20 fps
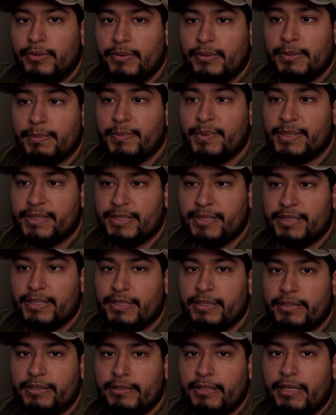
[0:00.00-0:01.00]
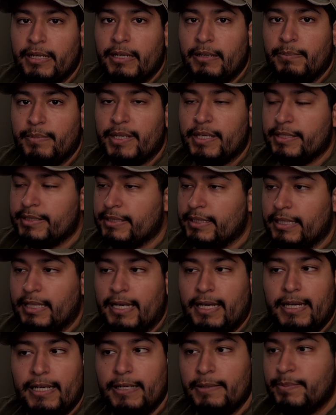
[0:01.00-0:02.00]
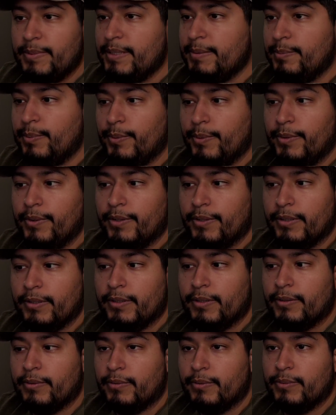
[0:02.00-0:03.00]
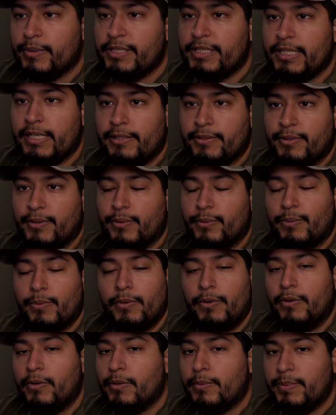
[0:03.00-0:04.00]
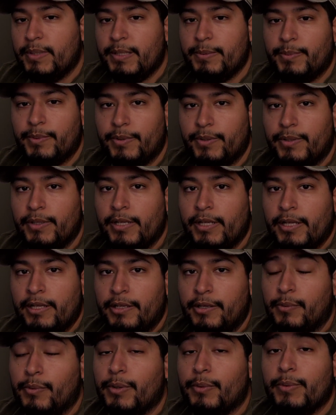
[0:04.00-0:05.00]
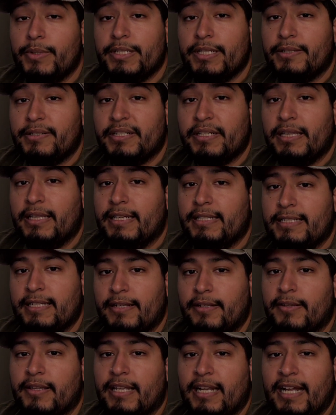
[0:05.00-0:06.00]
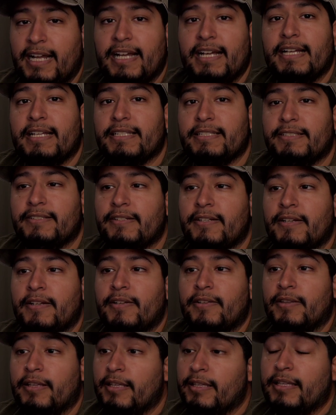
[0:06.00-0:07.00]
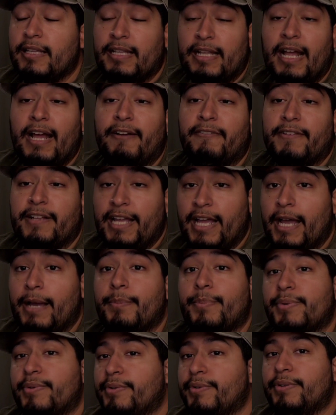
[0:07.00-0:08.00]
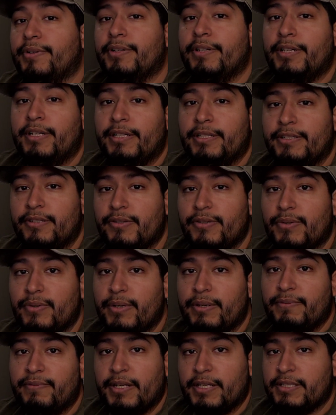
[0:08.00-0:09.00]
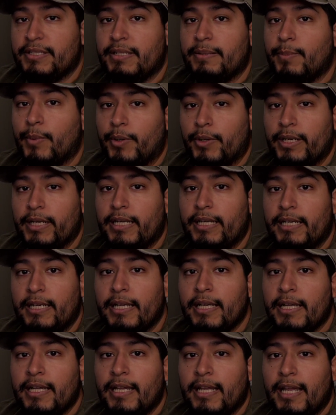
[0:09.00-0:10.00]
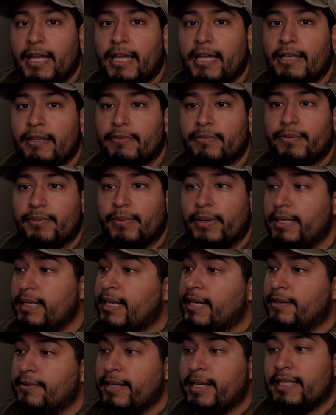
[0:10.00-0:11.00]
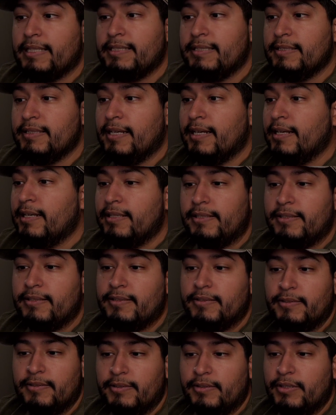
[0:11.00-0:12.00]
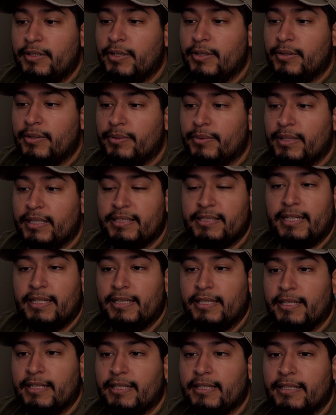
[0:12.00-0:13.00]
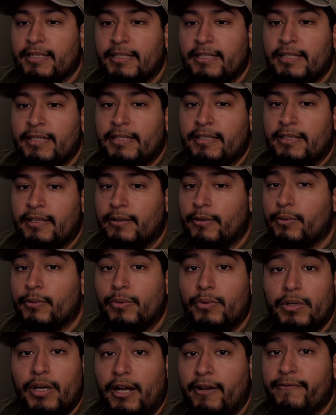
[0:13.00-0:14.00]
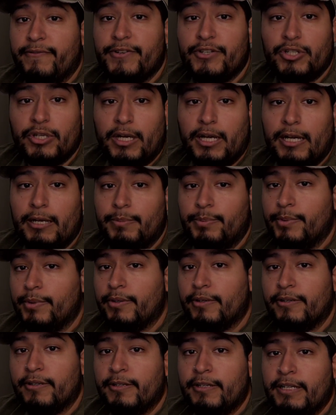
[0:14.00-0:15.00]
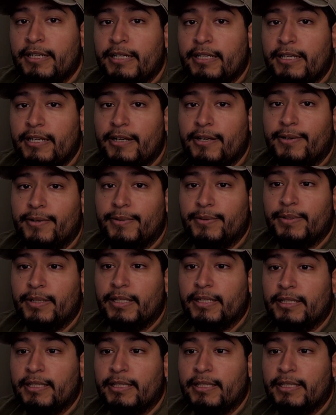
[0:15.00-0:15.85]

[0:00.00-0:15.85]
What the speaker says: businesses, because a lot of people are reaching out to the wrong people. You want to reach out to clientele that have capital to invest in marketing, and right now that's not the local coffee shop, or the